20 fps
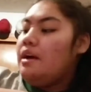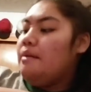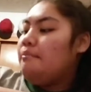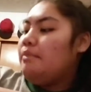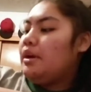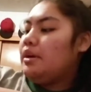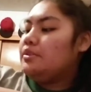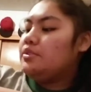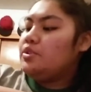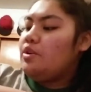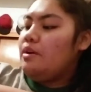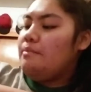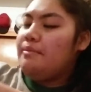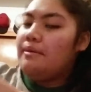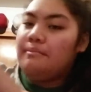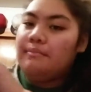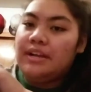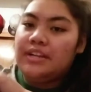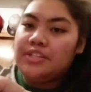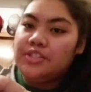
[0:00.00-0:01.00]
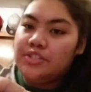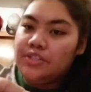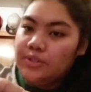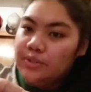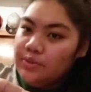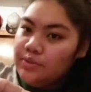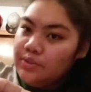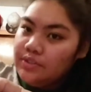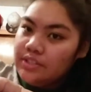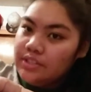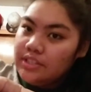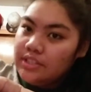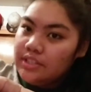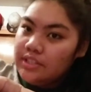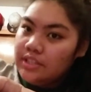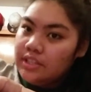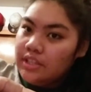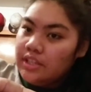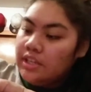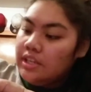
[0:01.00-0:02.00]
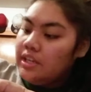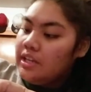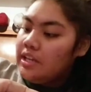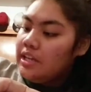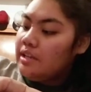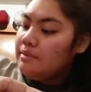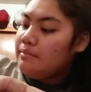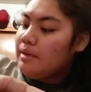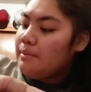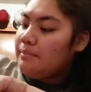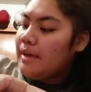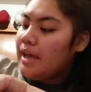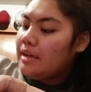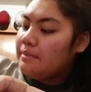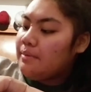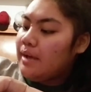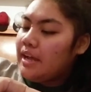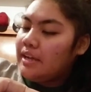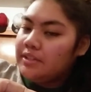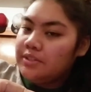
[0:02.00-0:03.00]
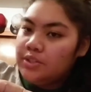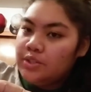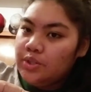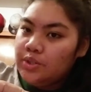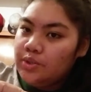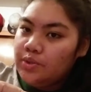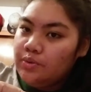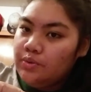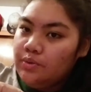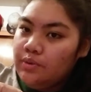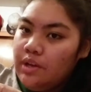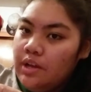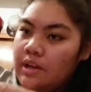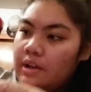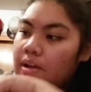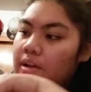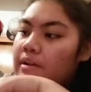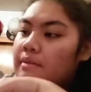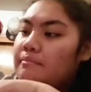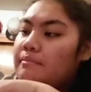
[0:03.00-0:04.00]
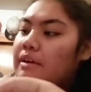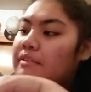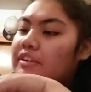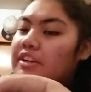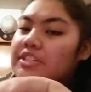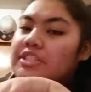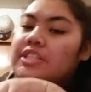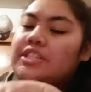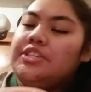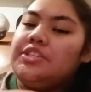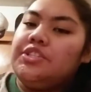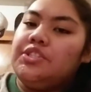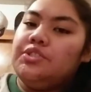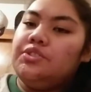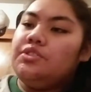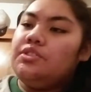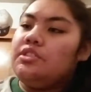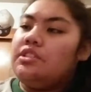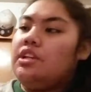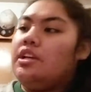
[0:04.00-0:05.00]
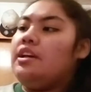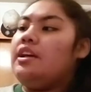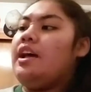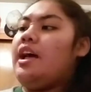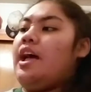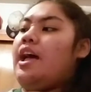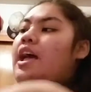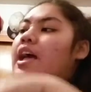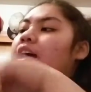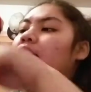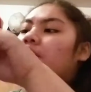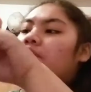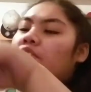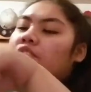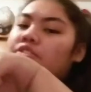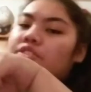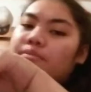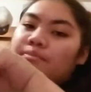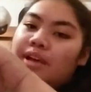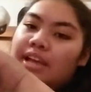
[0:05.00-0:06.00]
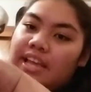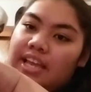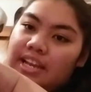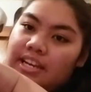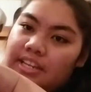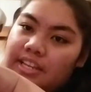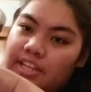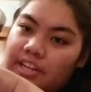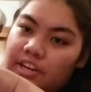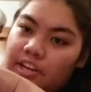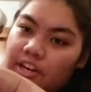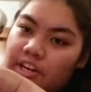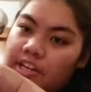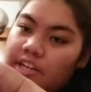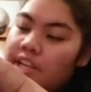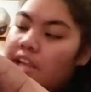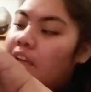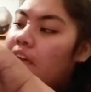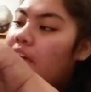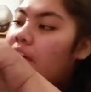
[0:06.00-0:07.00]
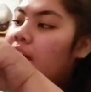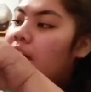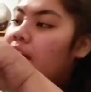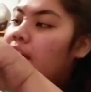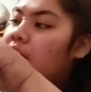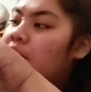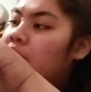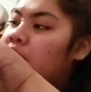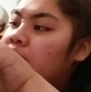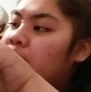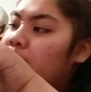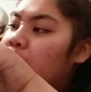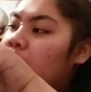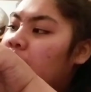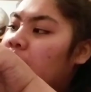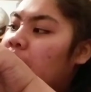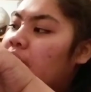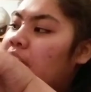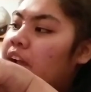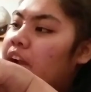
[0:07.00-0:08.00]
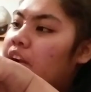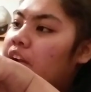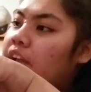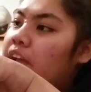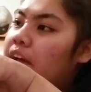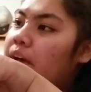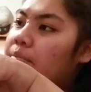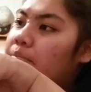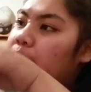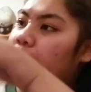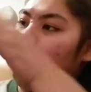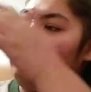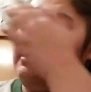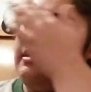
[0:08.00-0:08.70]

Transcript: But also I put my shoes in my backpack too, my wrestling shoes, and also my headgear and my hair cap.